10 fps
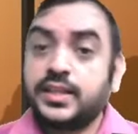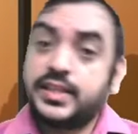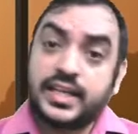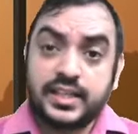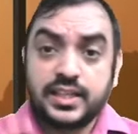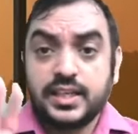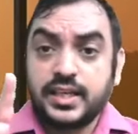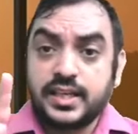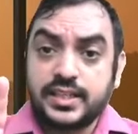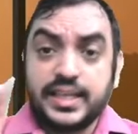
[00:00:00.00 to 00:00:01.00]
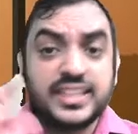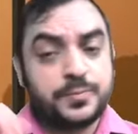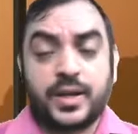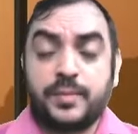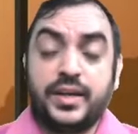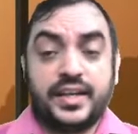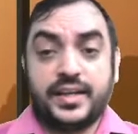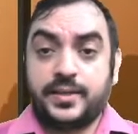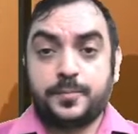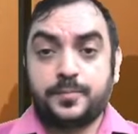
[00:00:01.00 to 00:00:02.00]
That uh, is
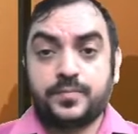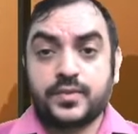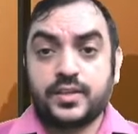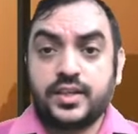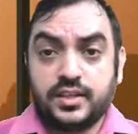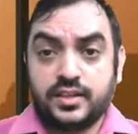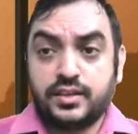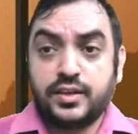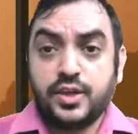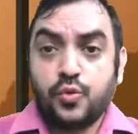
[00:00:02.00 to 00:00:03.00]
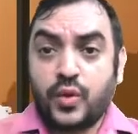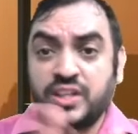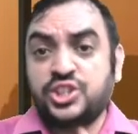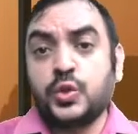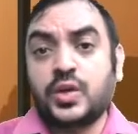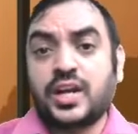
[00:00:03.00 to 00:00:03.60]
permitted uh, once you